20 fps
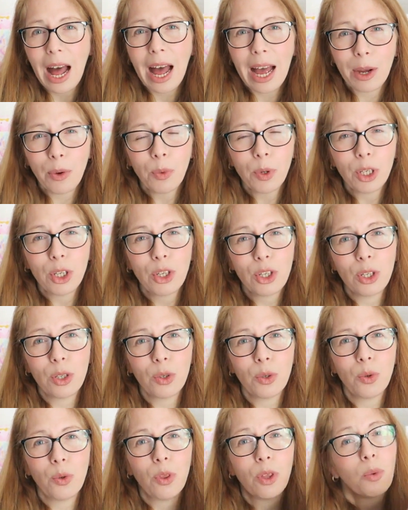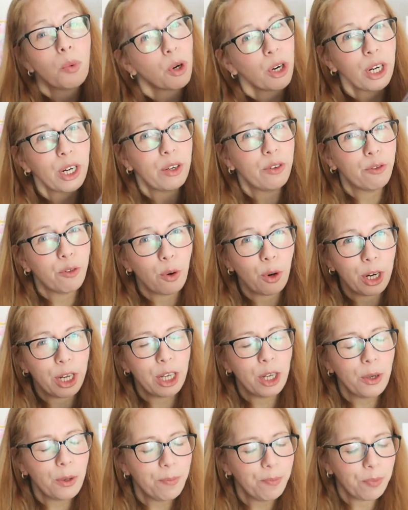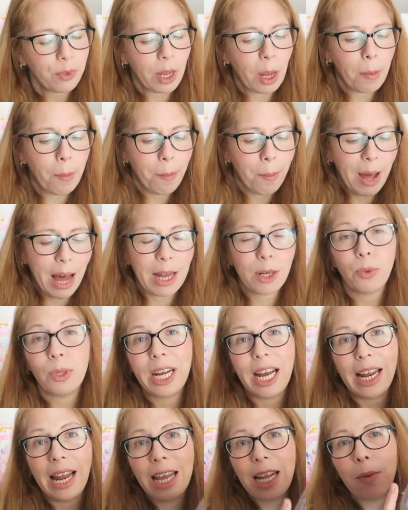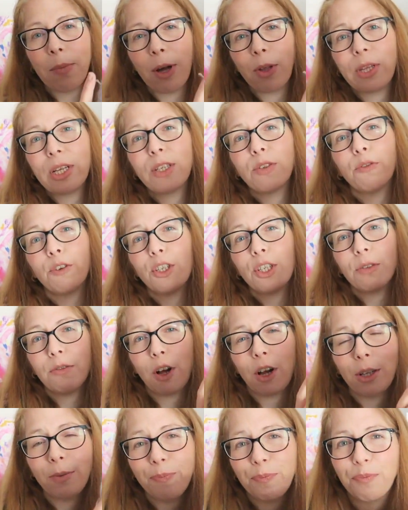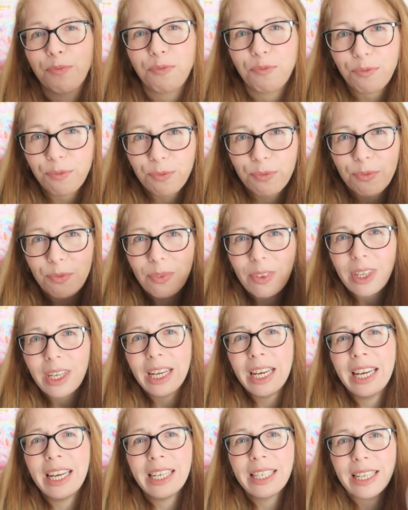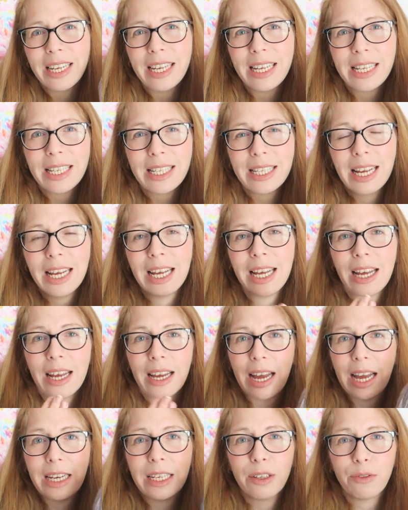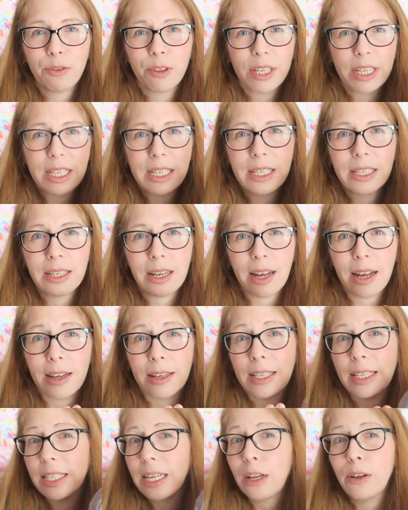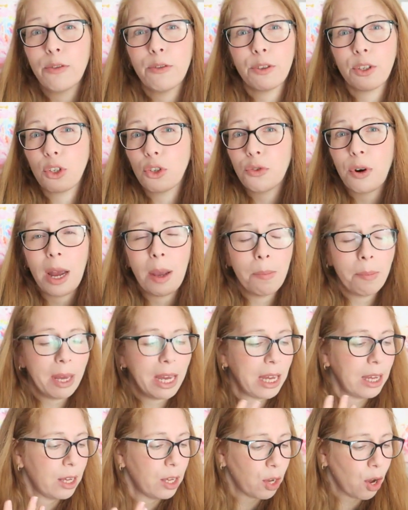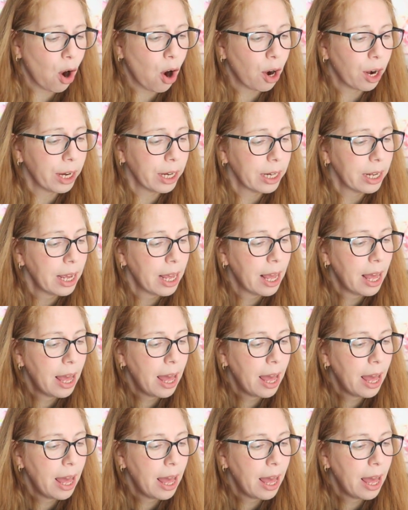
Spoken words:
I will do the work for you. But what I like about this, first of all, it is kind of this self-striping yarn,